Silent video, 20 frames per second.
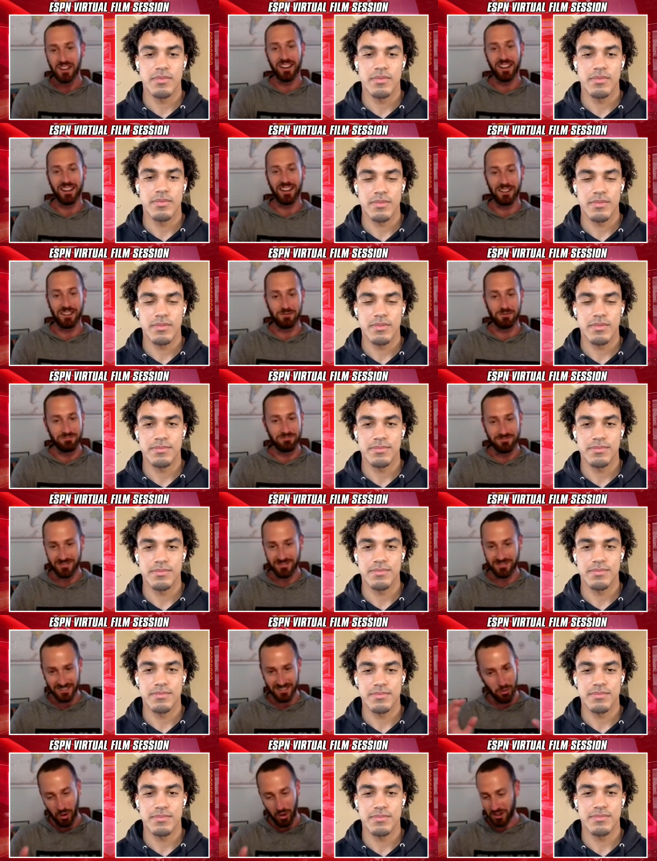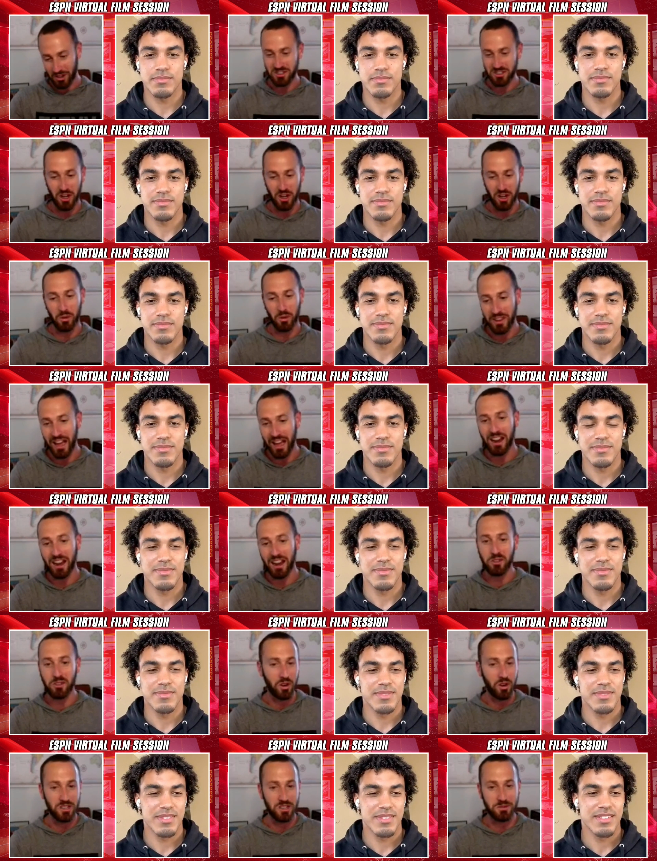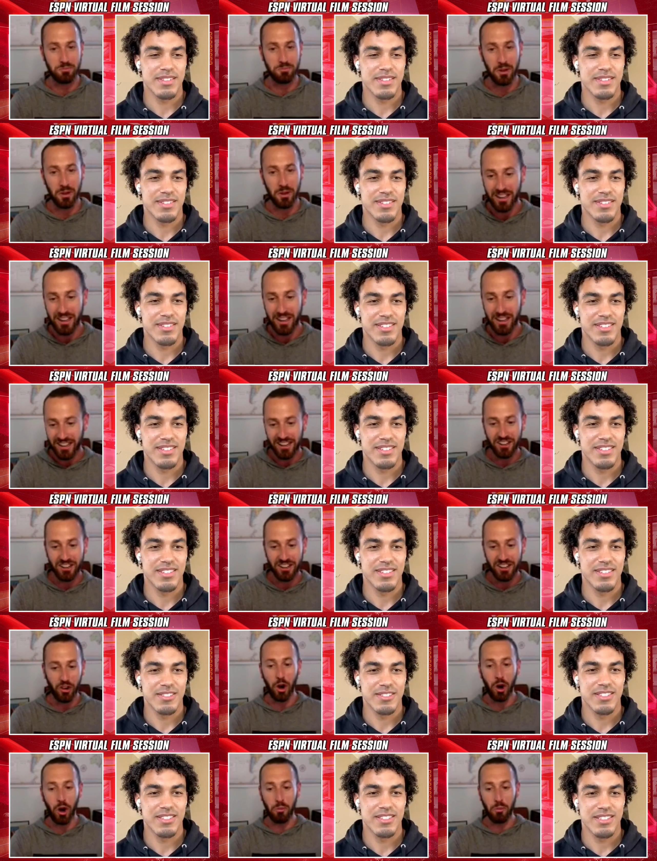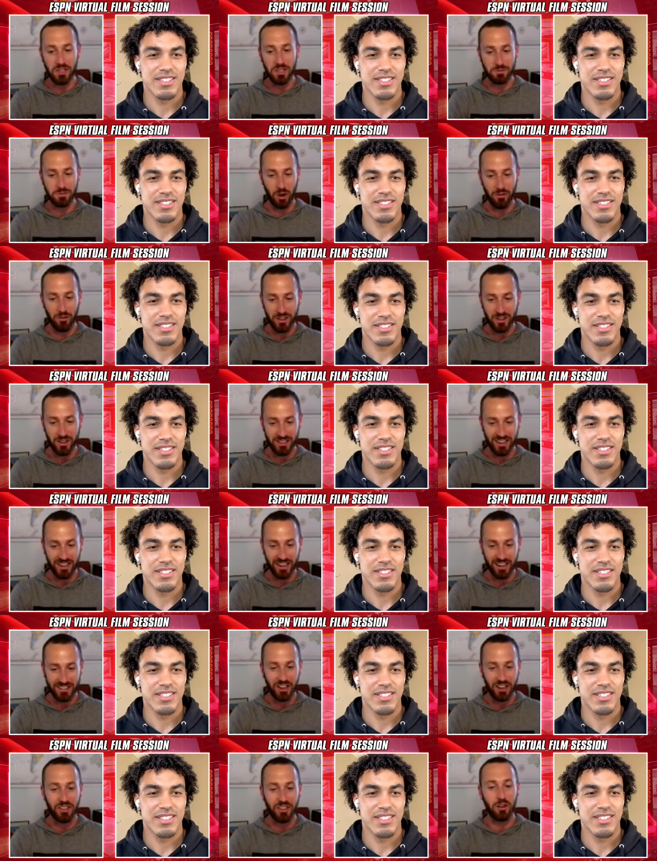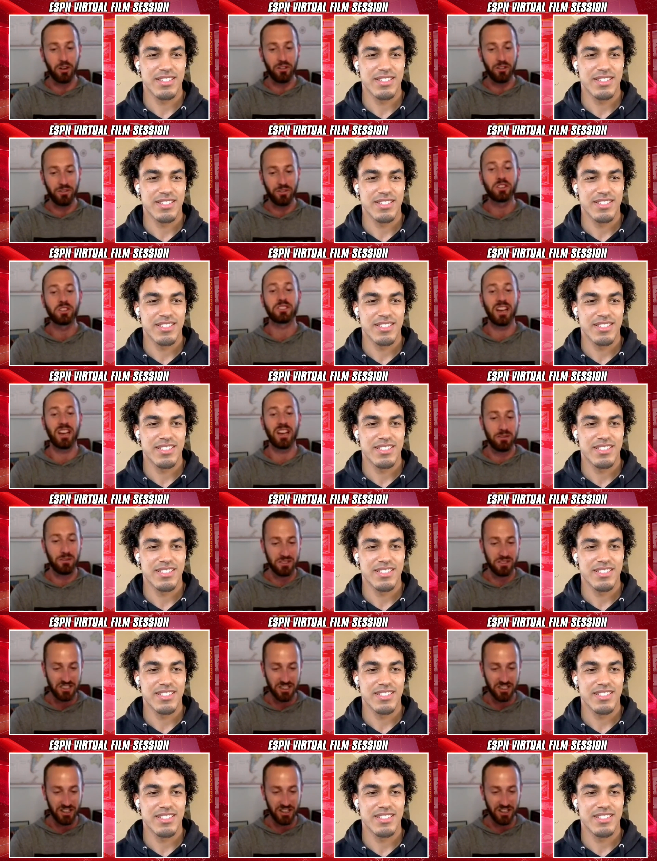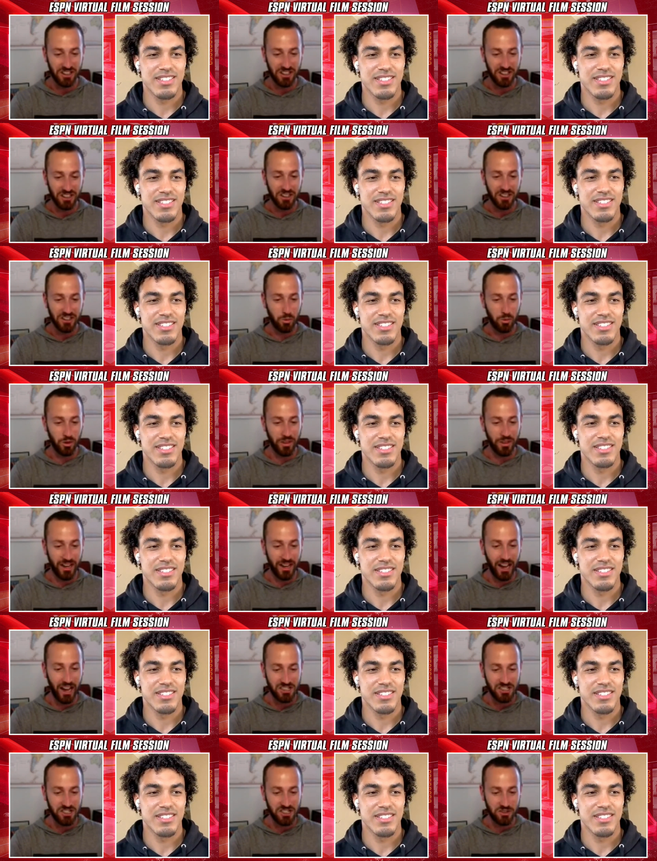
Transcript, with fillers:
Speaker 1: um, want to start with that, of course. But you know, nobody's perfect, and I thought there were a few times this year where they got